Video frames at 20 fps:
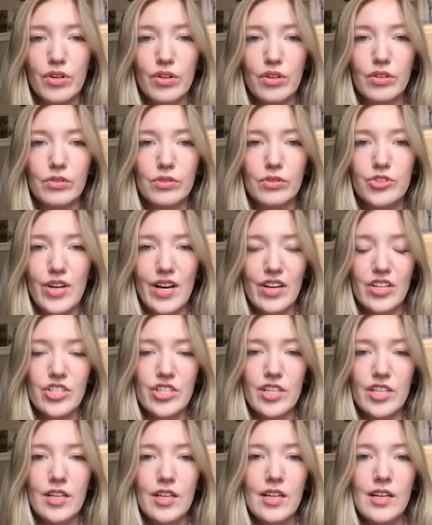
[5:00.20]
strategy
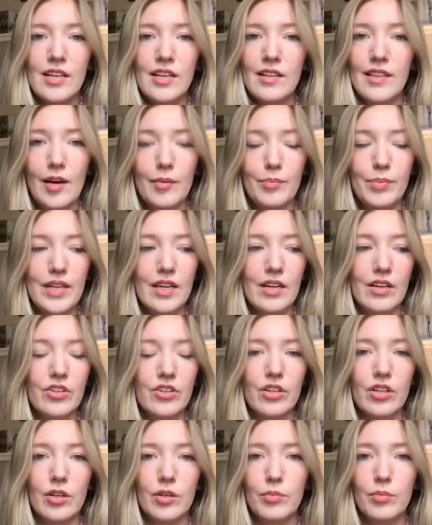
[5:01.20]
that began
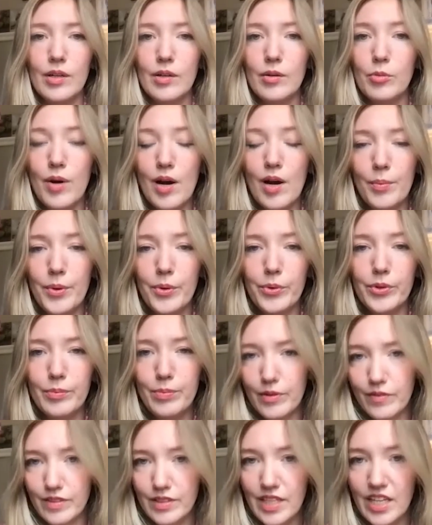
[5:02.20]
under Obama with the
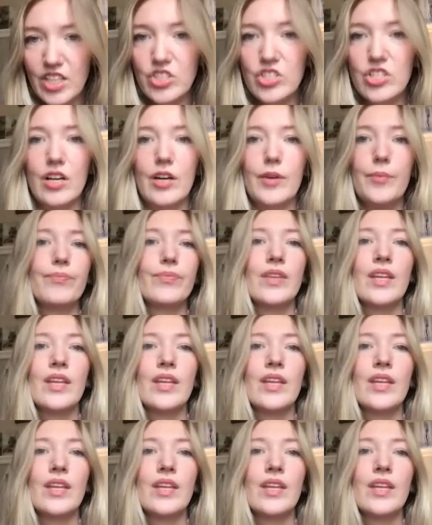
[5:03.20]
pivot to Asia